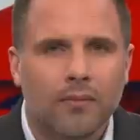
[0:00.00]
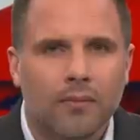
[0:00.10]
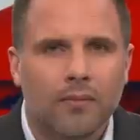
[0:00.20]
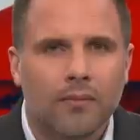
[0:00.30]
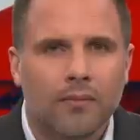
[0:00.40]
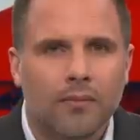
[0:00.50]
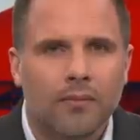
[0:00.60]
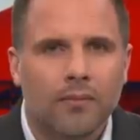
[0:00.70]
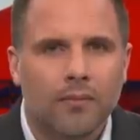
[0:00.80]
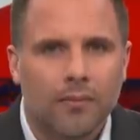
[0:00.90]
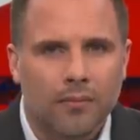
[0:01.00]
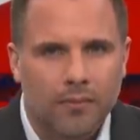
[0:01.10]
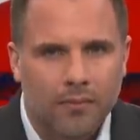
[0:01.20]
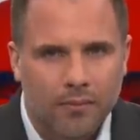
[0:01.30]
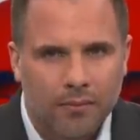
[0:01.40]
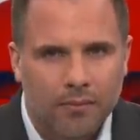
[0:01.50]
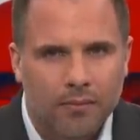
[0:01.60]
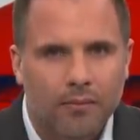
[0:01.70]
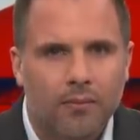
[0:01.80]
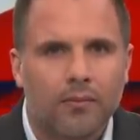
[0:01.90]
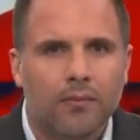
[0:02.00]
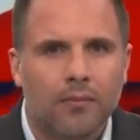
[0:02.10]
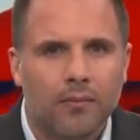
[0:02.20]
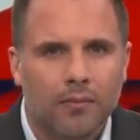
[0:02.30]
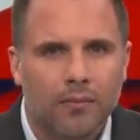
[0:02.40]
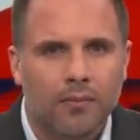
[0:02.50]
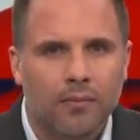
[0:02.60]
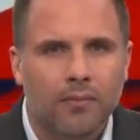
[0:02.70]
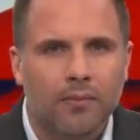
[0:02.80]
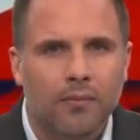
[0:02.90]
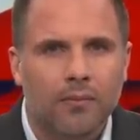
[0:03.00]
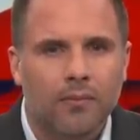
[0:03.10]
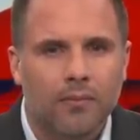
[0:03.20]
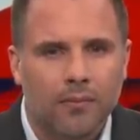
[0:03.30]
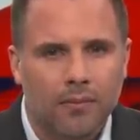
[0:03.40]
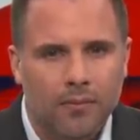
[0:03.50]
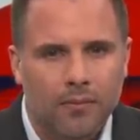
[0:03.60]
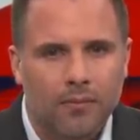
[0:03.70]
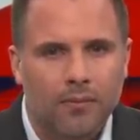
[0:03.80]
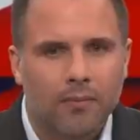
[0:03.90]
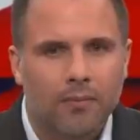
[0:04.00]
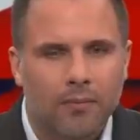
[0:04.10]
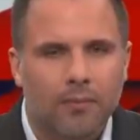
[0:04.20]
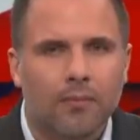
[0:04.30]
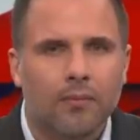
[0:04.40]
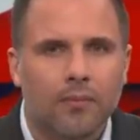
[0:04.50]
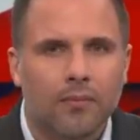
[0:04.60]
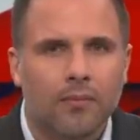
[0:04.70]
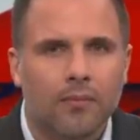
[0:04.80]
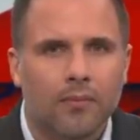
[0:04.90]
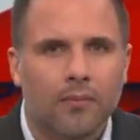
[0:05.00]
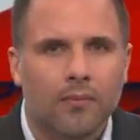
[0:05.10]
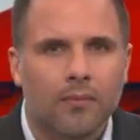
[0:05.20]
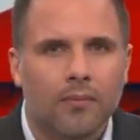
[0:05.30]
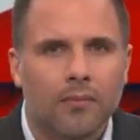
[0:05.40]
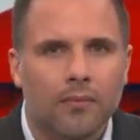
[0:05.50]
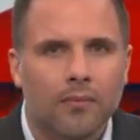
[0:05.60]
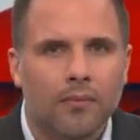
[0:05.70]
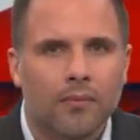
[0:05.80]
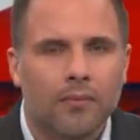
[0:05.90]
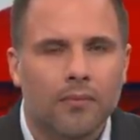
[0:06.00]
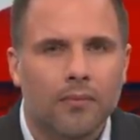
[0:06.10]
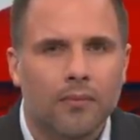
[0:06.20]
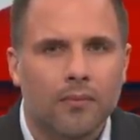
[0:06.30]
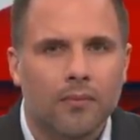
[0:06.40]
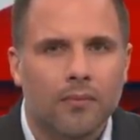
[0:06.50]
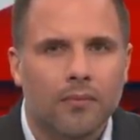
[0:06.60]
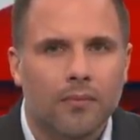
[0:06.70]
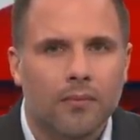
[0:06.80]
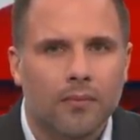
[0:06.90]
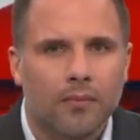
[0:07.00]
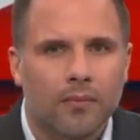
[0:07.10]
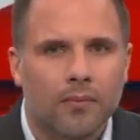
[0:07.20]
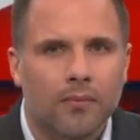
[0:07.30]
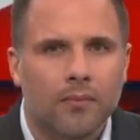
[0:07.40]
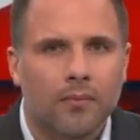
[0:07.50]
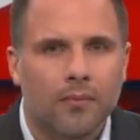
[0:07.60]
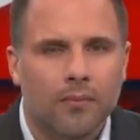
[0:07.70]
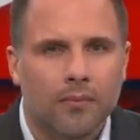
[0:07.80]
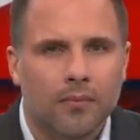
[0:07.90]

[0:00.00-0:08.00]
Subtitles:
(silent)